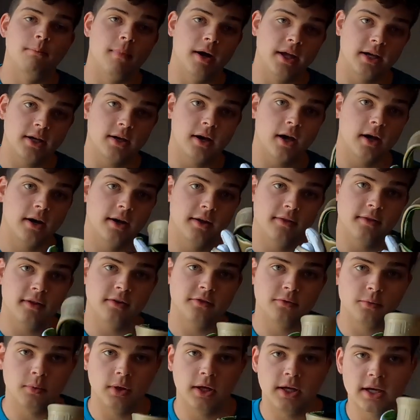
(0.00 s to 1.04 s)
Might cut it
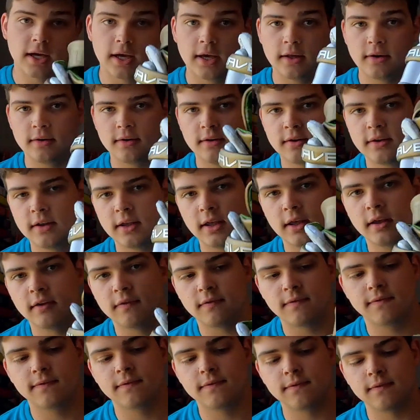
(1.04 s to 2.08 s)
this weekend
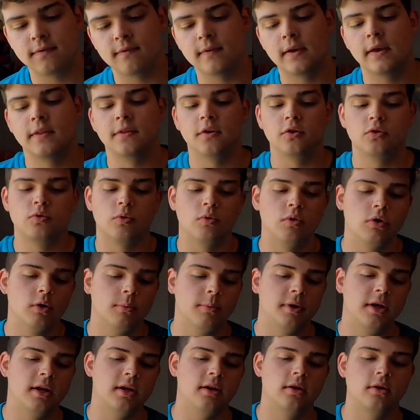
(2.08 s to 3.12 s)
if in the
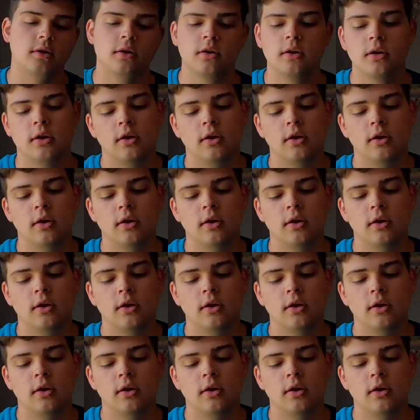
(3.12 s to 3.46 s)
tournament,